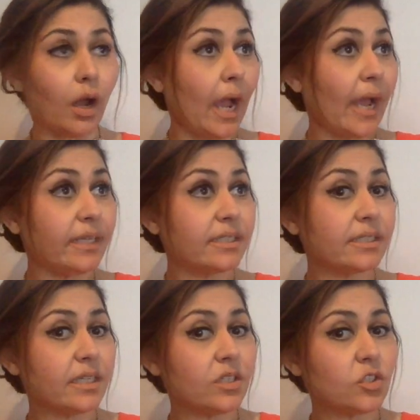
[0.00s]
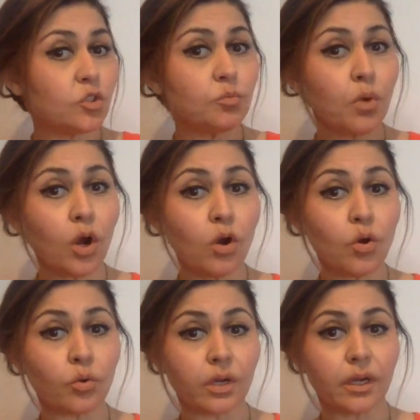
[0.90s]
I see
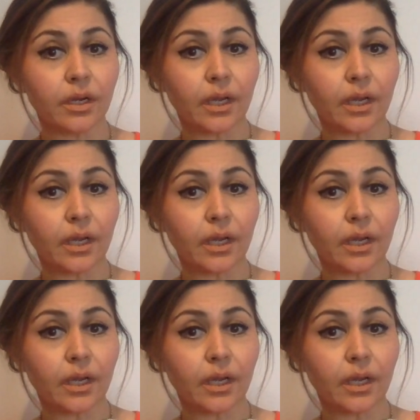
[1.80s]
smoke.